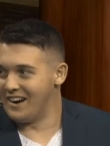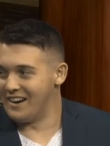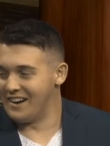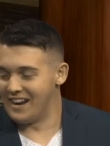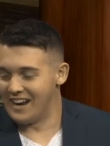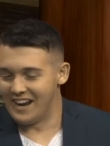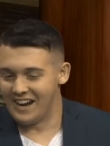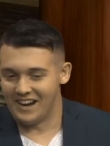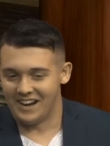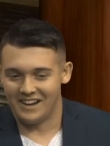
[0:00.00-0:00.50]
time ever,
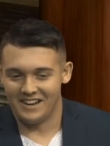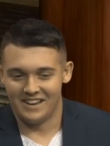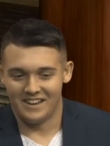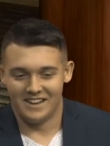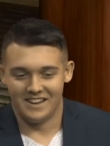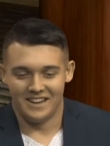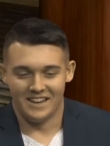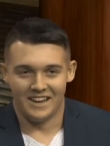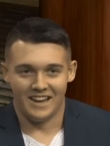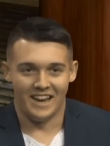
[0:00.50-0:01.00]
yeah. yeah.
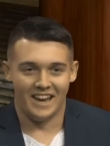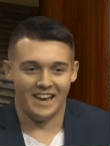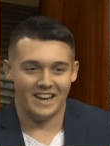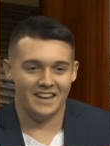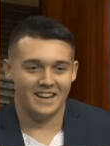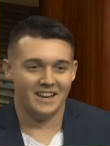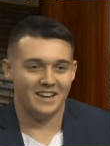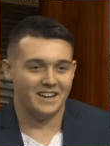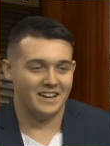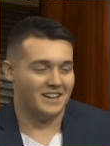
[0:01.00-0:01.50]
And, and,
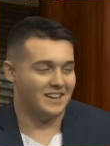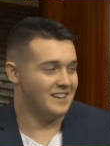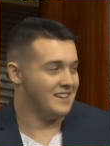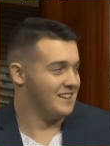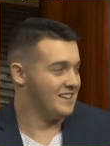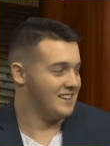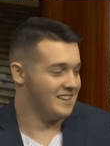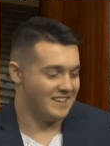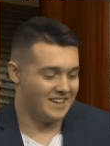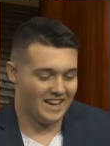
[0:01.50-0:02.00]
you were uh,
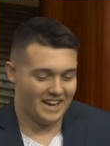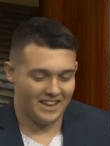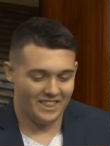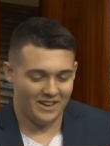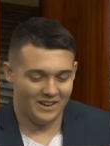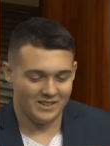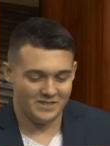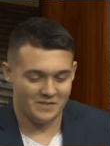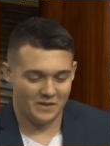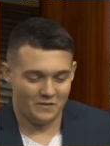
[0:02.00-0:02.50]
great. Yeah,
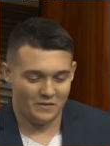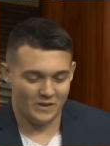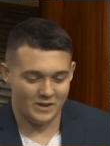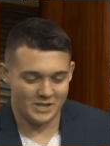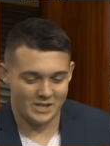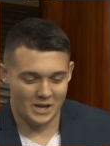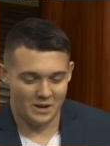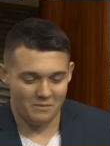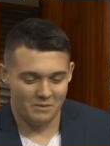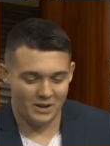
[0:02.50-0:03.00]
that was my
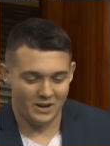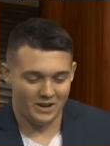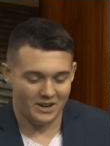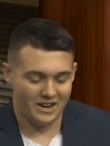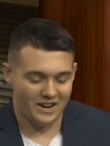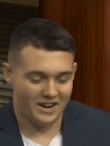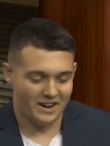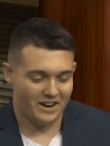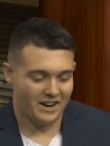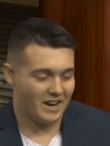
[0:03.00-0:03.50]
first time being on
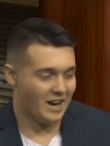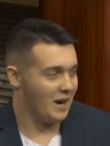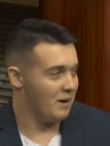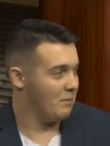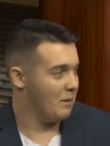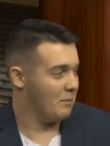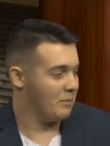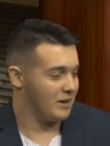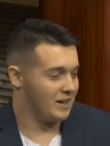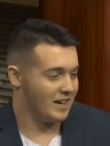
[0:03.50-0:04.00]
air, and I
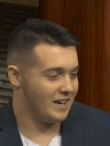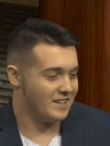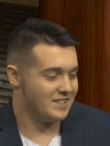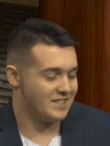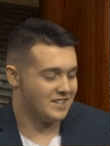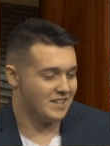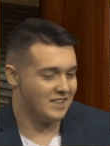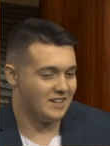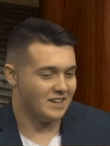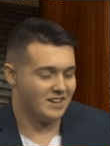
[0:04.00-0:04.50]
remember kind of
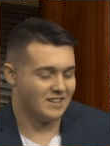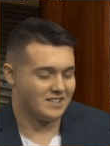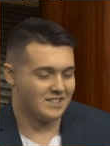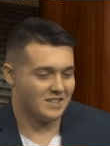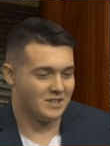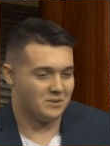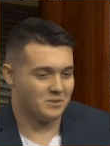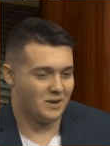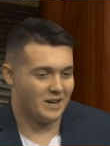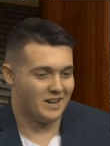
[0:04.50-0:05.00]
sitting there and I was
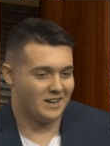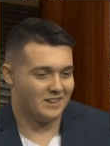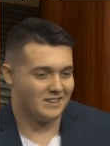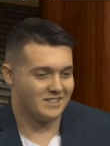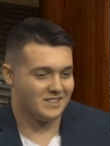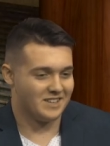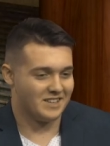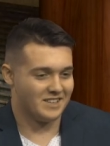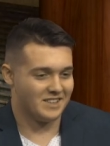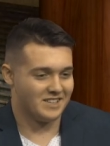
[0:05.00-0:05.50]
like, wow, I
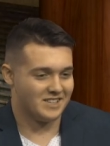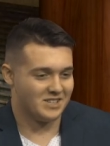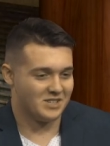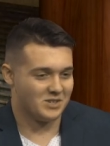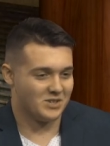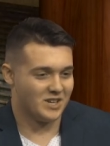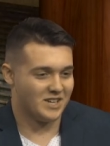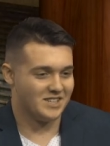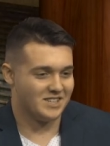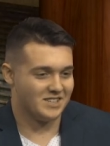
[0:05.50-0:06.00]
was like, this is
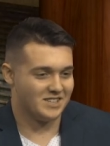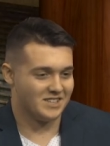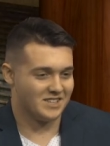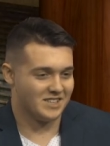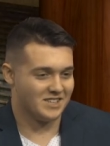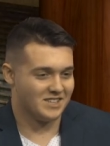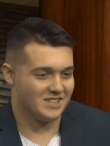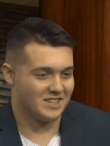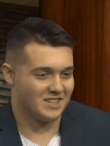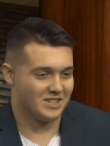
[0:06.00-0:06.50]
crazy. I was like,
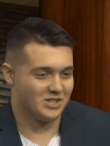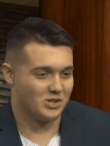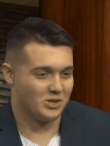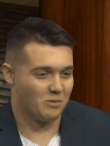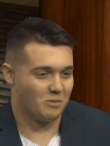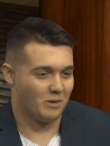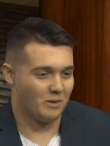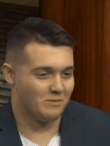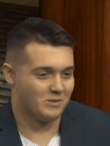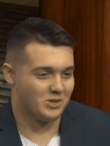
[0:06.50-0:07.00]
this is like a
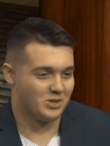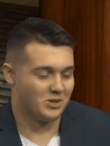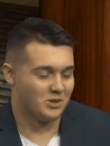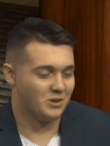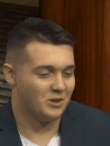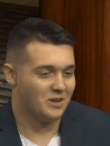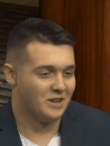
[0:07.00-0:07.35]
dream come true.